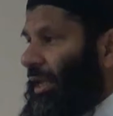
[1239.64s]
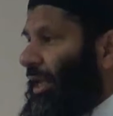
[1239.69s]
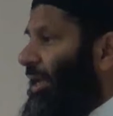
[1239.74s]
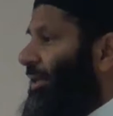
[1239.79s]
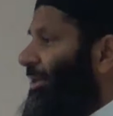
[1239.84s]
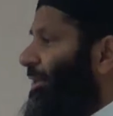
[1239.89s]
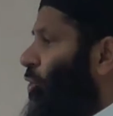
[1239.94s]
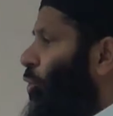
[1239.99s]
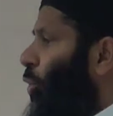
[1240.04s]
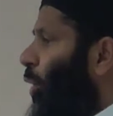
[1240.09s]

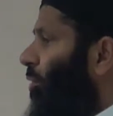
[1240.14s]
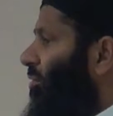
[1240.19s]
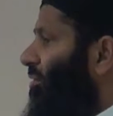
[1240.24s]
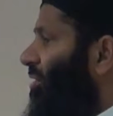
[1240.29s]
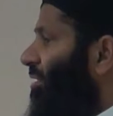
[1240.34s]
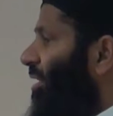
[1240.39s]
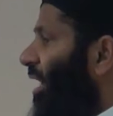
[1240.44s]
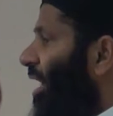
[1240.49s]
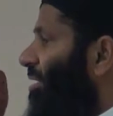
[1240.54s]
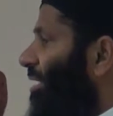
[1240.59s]
and he
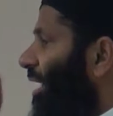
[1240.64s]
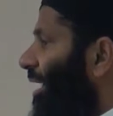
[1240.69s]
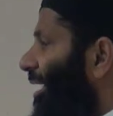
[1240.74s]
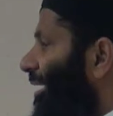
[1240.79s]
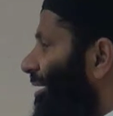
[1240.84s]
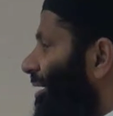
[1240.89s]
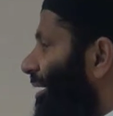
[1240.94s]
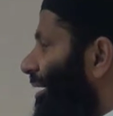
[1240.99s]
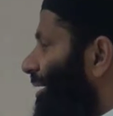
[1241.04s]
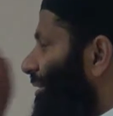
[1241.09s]
quoted an
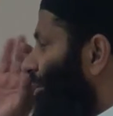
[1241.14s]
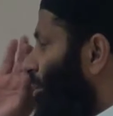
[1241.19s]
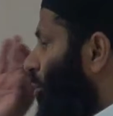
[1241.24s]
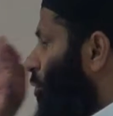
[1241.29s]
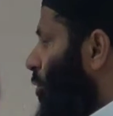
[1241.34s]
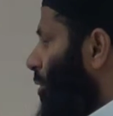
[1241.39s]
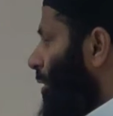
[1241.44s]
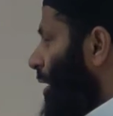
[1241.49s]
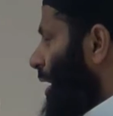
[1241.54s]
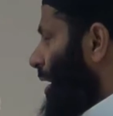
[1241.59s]
ayah in the
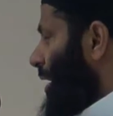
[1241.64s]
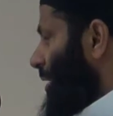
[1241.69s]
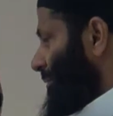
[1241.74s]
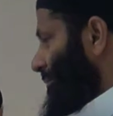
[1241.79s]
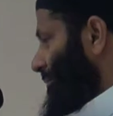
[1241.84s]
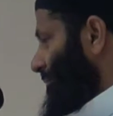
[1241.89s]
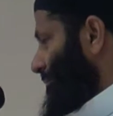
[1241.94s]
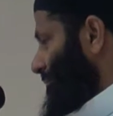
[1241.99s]
Quran